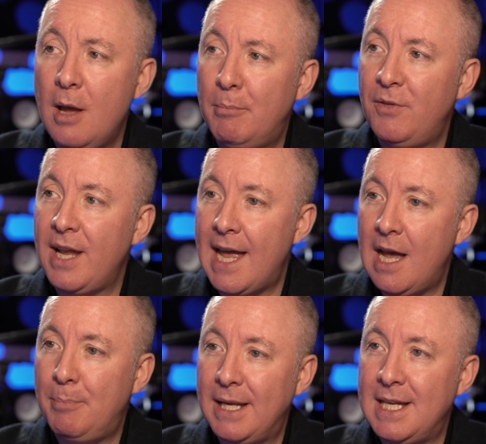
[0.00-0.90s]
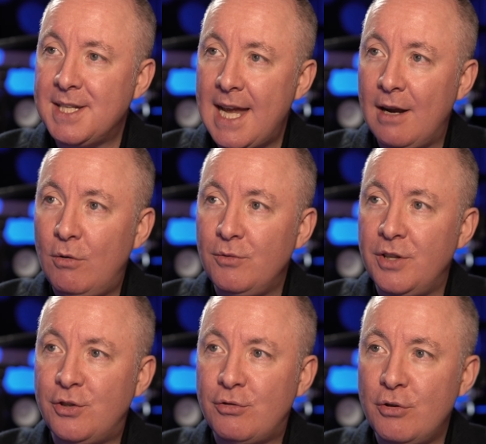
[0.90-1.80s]
But the app is out.
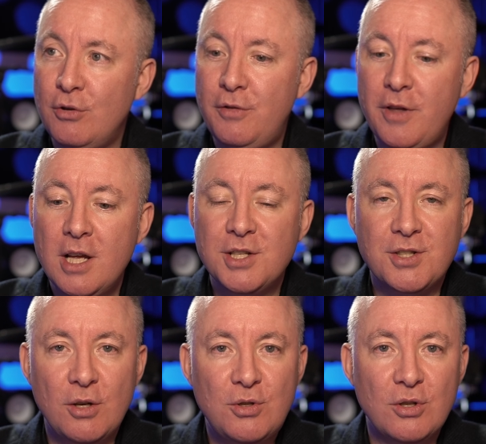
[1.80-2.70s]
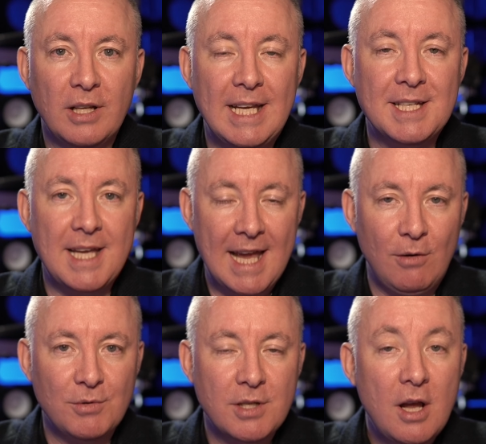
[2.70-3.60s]
The Truth Social is
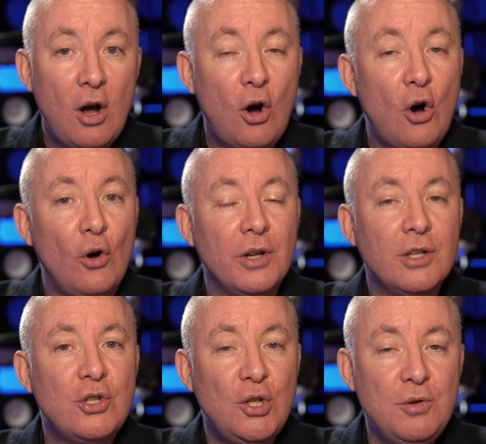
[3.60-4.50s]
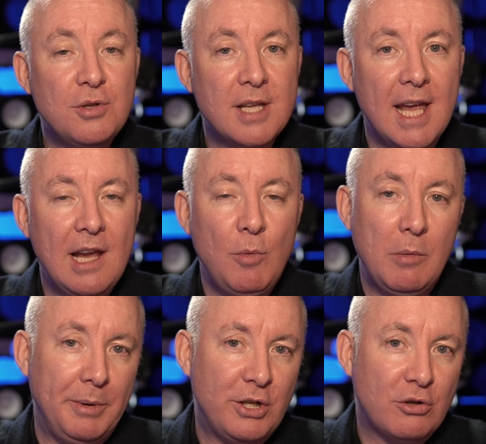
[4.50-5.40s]
out. On Tuesday, we
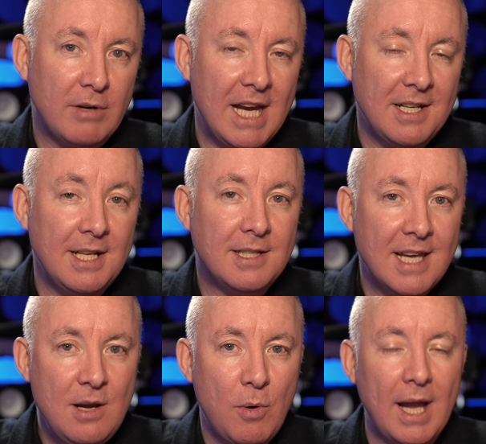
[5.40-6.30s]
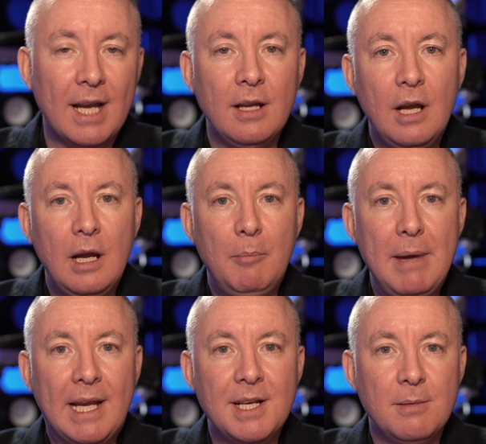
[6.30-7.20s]
will be trading DWAC,
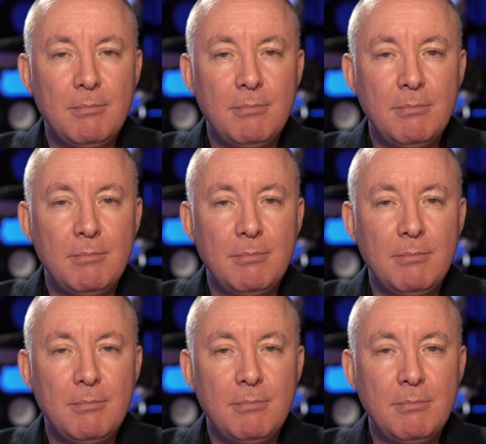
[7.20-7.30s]
making some